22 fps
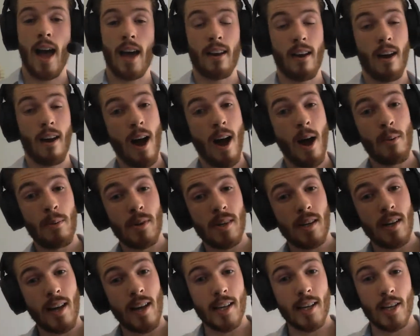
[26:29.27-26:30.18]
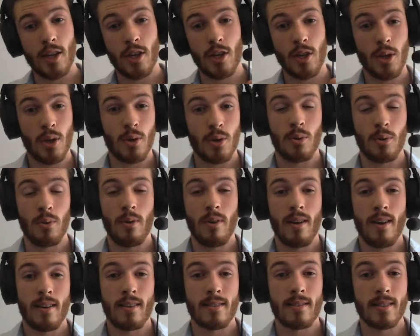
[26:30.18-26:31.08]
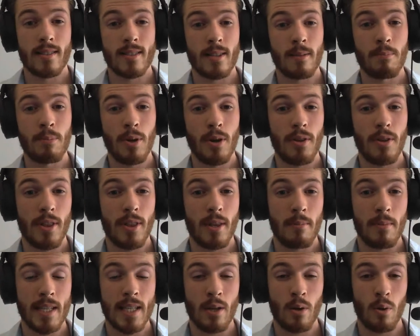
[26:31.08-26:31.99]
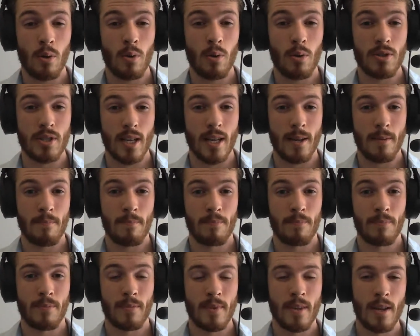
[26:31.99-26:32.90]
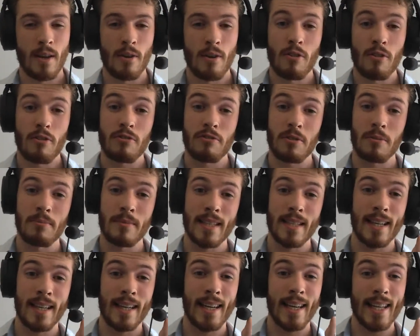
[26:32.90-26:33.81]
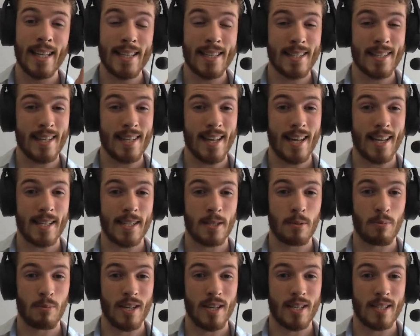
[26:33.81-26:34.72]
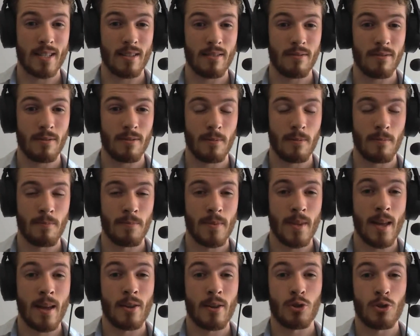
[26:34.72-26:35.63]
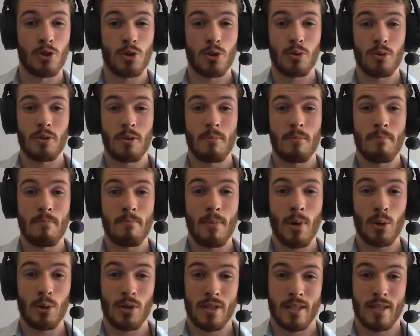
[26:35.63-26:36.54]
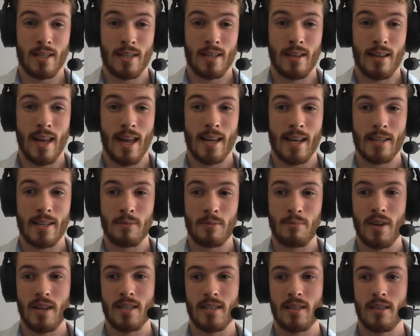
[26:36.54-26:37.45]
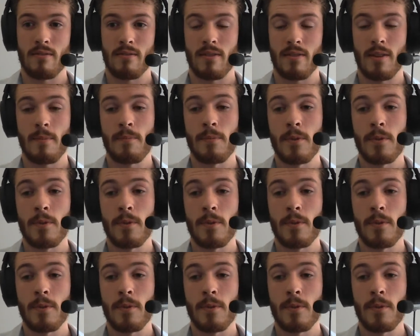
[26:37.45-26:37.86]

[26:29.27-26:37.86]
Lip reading: and I would like you to put them in order from the least expressive to the most expressive.